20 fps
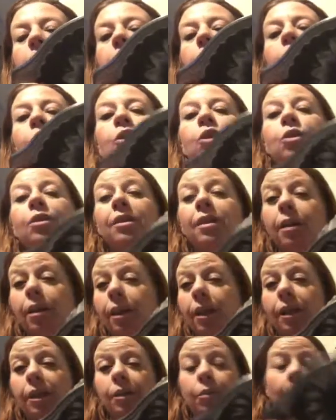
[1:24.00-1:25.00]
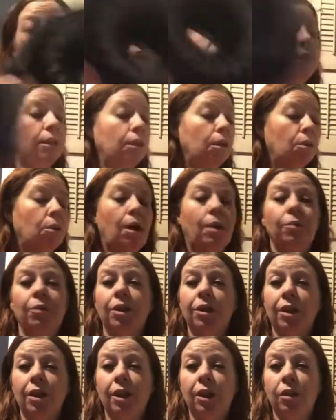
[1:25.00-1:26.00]
I don't use cooking spray, so I'm
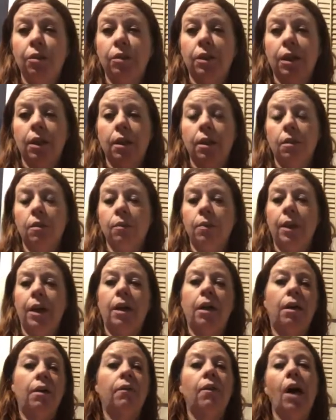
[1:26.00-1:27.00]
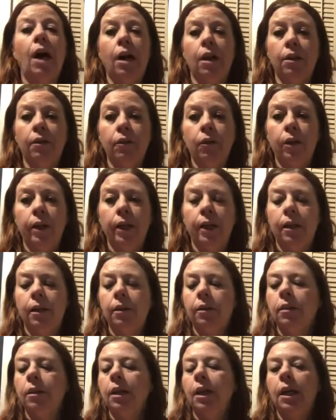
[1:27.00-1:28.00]
just going to use a little bit of olive
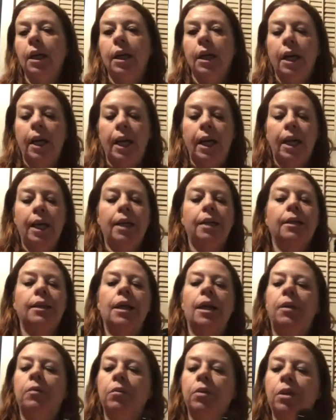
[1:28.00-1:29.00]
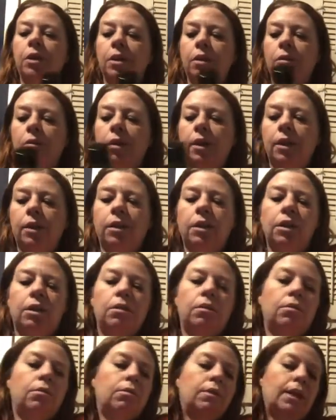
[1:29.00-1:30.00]
oil, and I'm just going
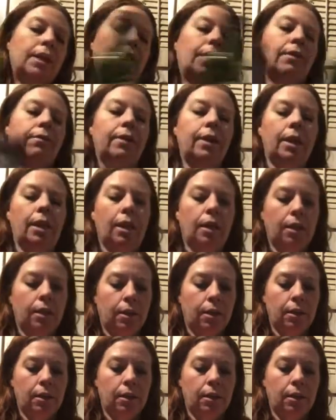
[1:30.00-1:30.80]
to get that ready.